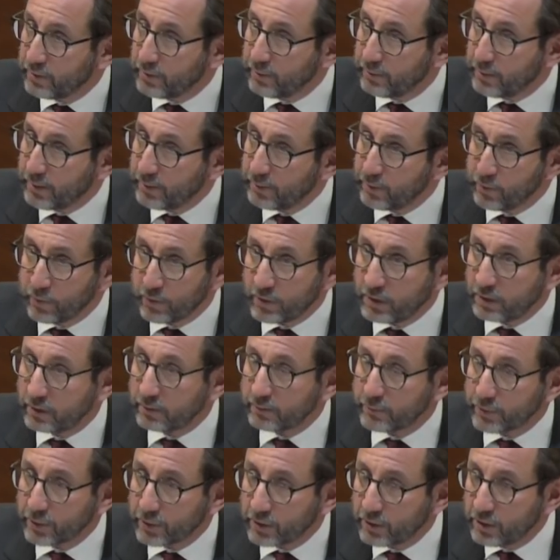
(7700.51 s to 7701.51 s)
Maybe you
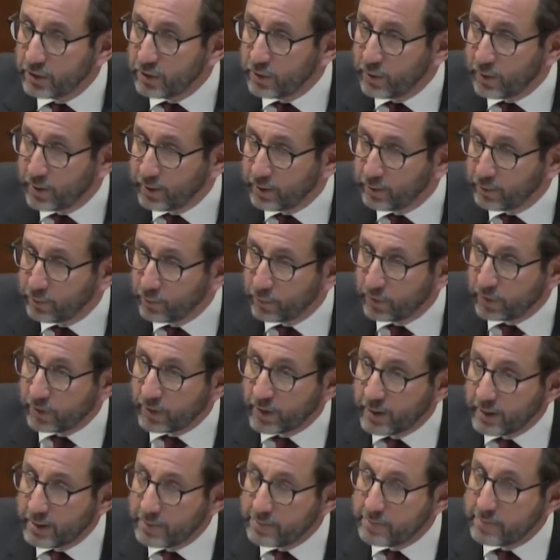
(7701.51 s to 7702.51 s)
can't, but can you help with
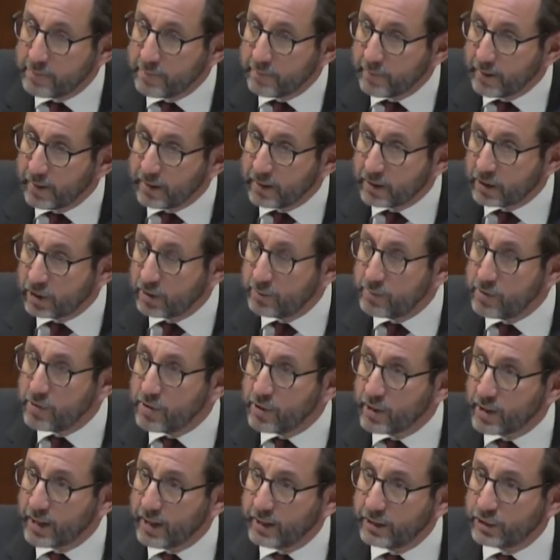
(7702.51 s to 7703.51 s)
any
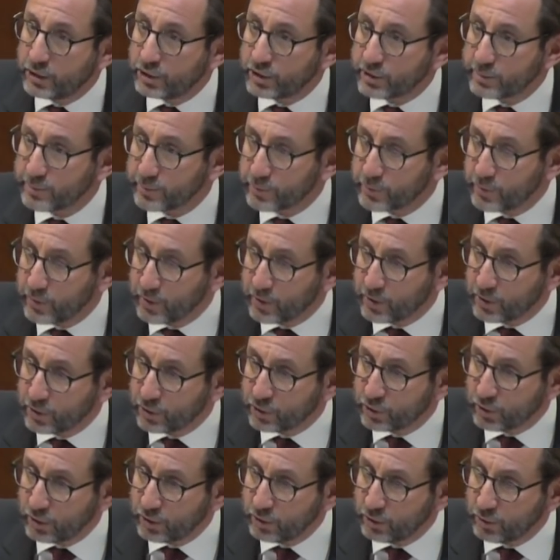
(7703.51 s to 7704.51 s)
communications between
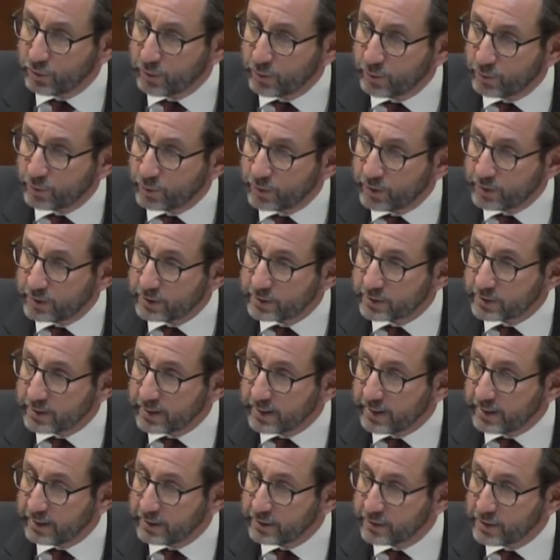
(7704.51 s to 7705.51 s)
control room operators
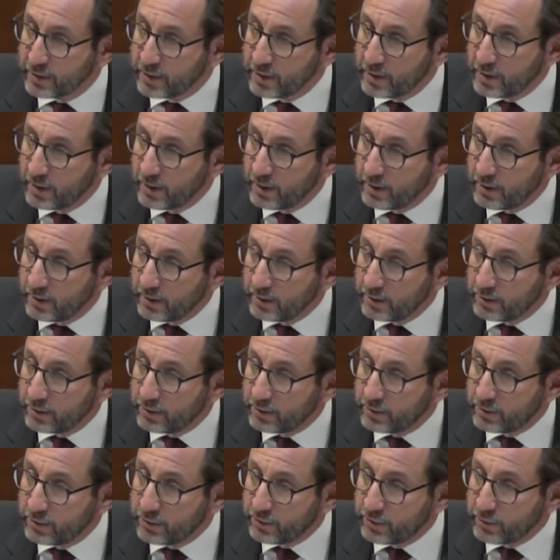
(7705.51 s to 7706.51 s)
and
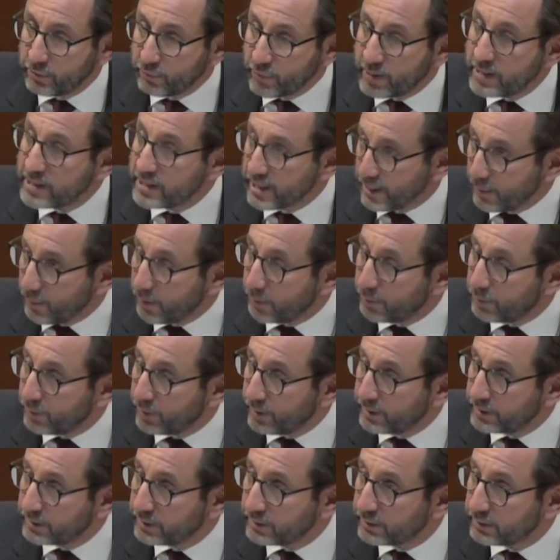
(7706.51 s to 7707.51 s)
the radio
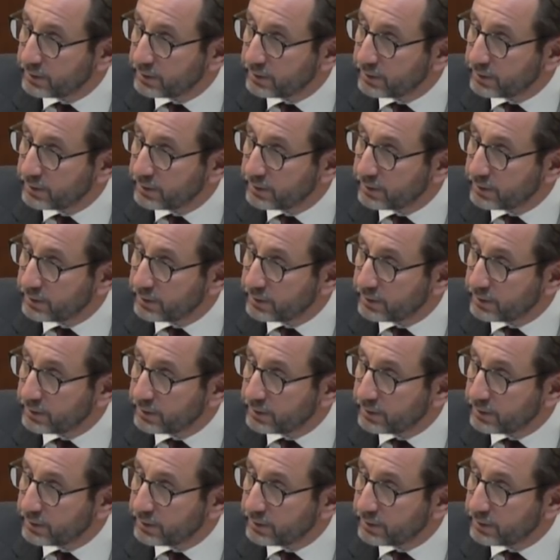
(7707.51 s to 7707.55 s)
operator?